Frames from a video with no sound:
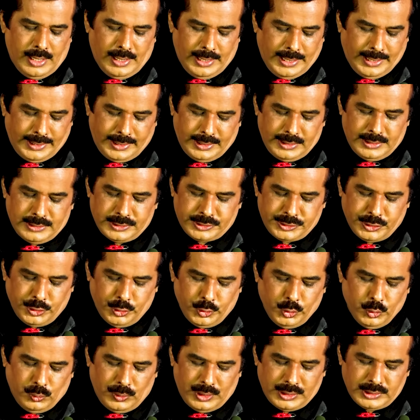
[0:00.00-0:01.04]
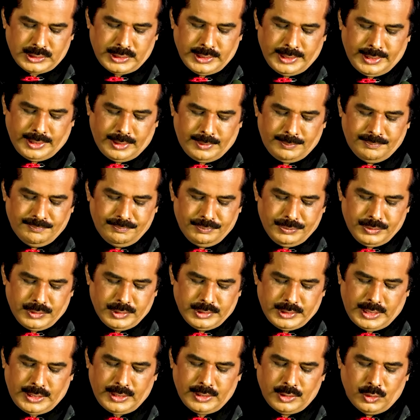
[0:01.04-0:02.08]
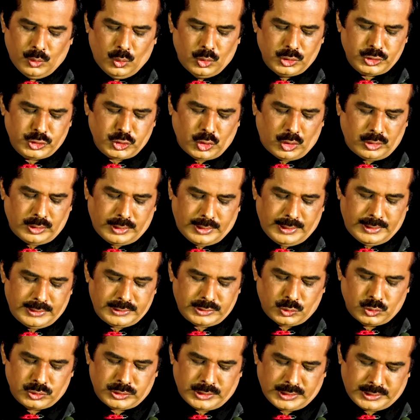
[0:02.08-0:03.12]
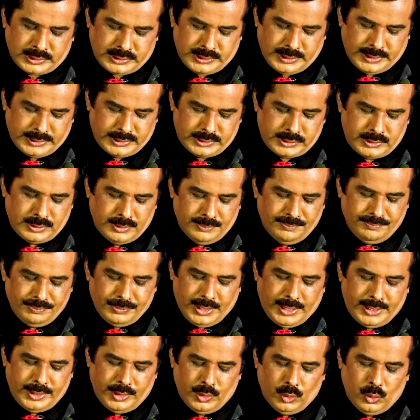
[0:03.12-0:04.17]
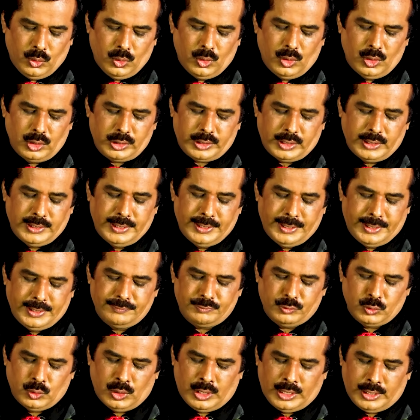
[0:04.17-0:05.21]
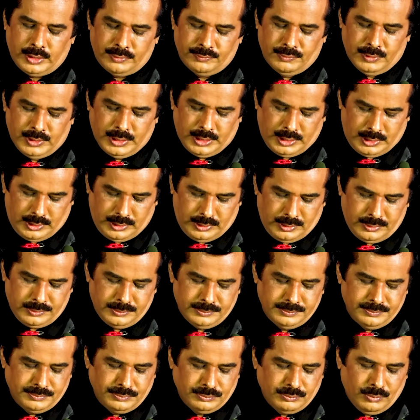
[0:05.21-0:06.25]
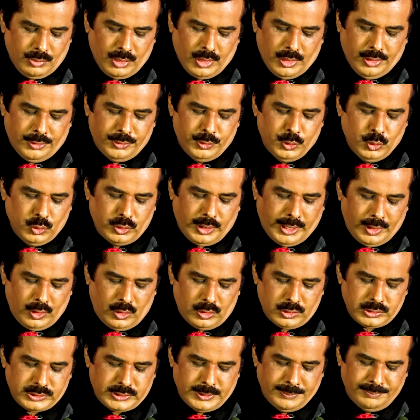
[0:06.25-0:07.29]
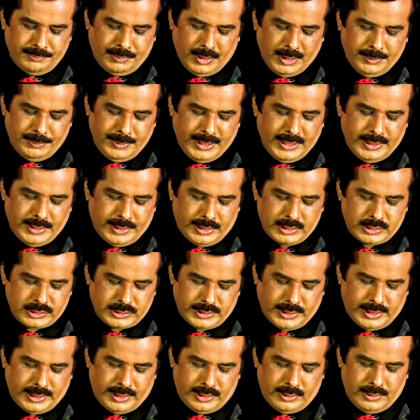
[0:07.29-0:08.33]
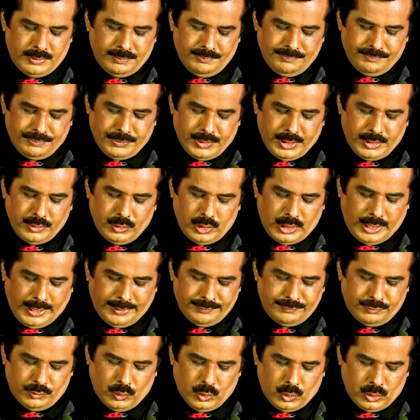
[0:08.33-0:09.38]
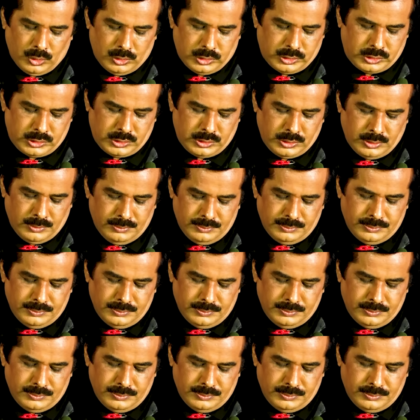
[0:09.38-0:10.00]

I can assure you one thing, there are no shortcuts to success and no alternative to hard work. You cannot simply be interested in your life goals.